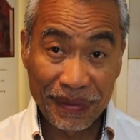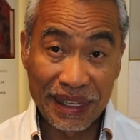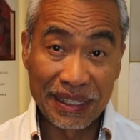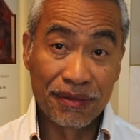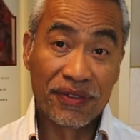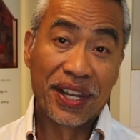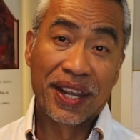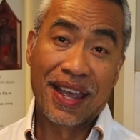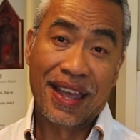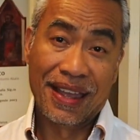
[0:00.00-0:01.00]
This
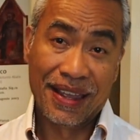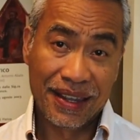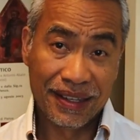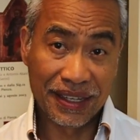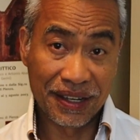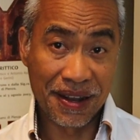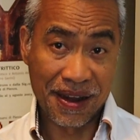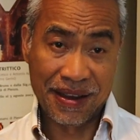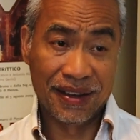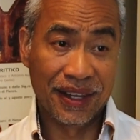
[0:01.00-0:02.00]
vinegar, the
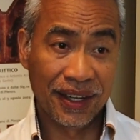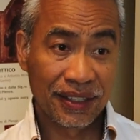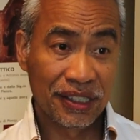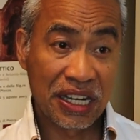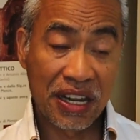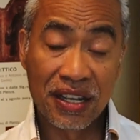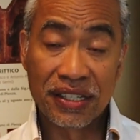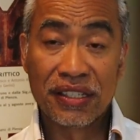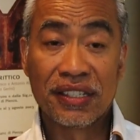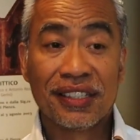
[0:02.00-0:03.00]
garlic, the
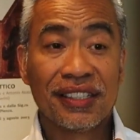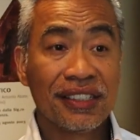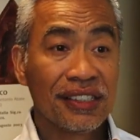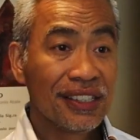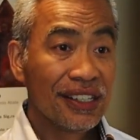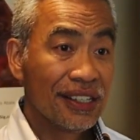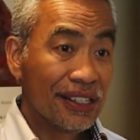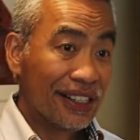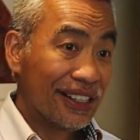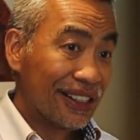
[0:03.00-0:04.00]
onion,
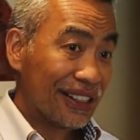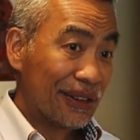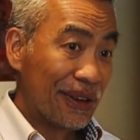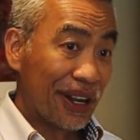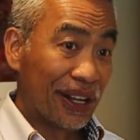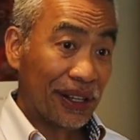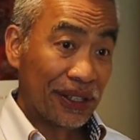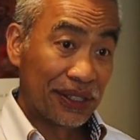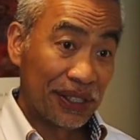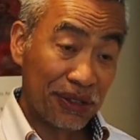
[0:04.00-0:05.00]
what
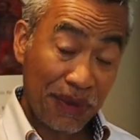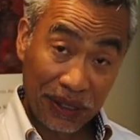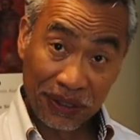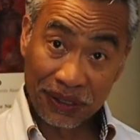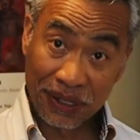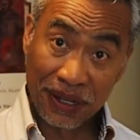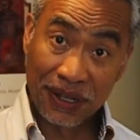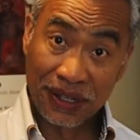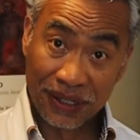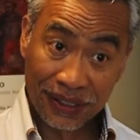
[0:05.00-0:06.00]
else? The tomato
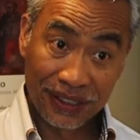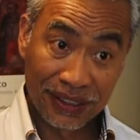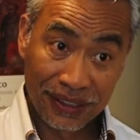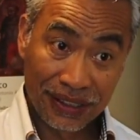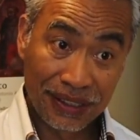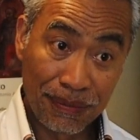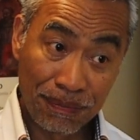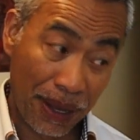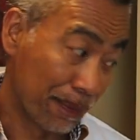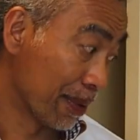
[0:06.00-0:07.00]
sauce, the
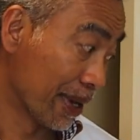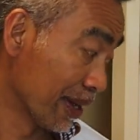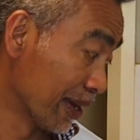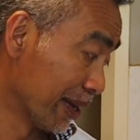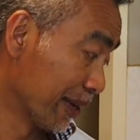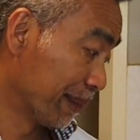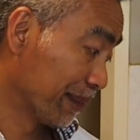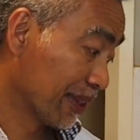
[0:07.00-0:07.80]
pepper.